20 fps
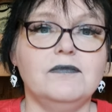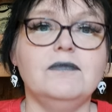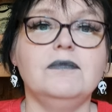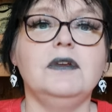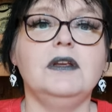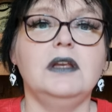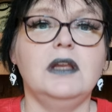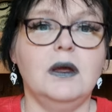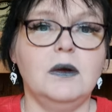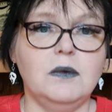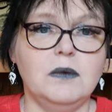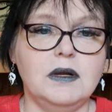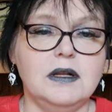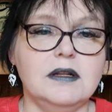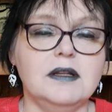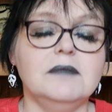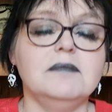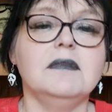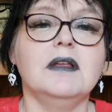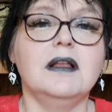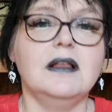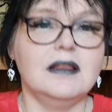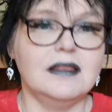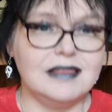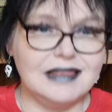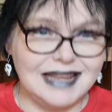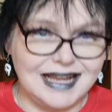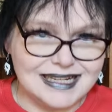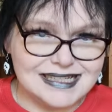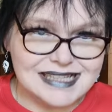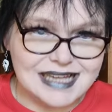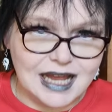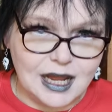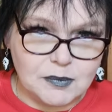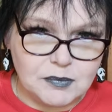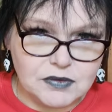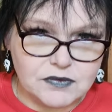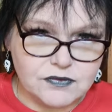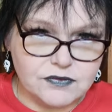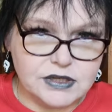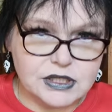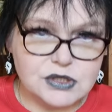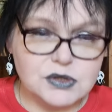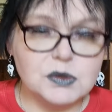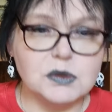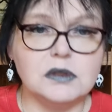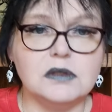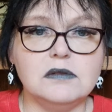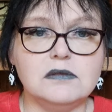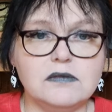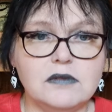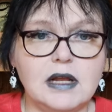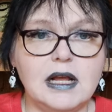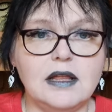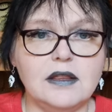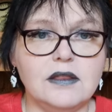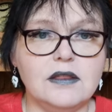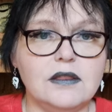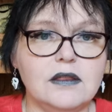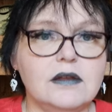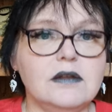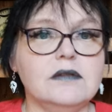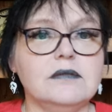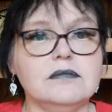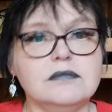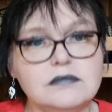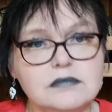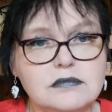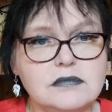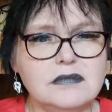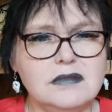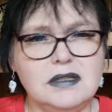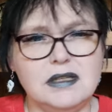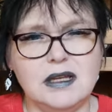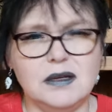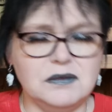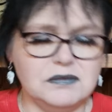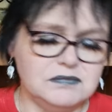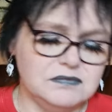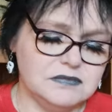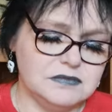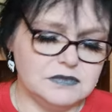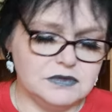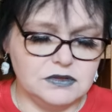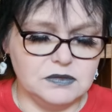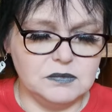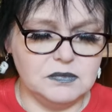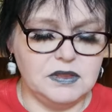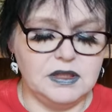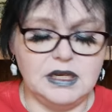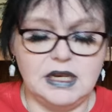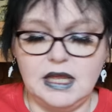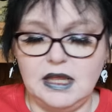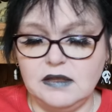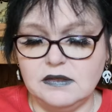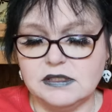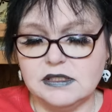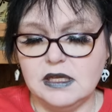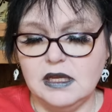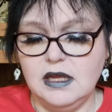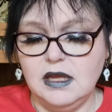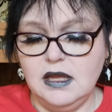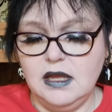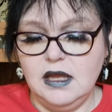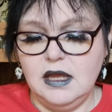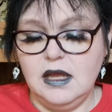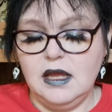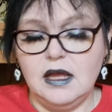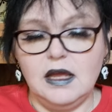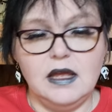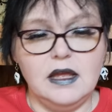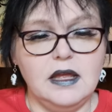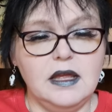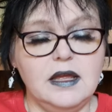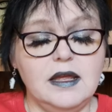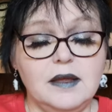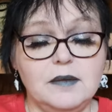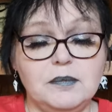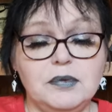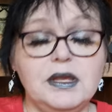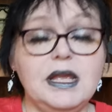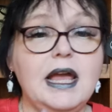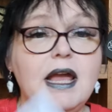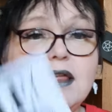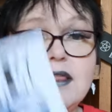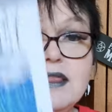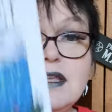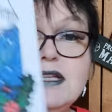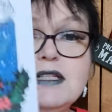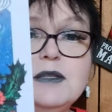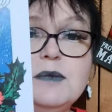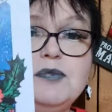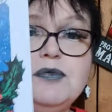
you know, that type of ritual rather than, you know, something else. But yeah, these are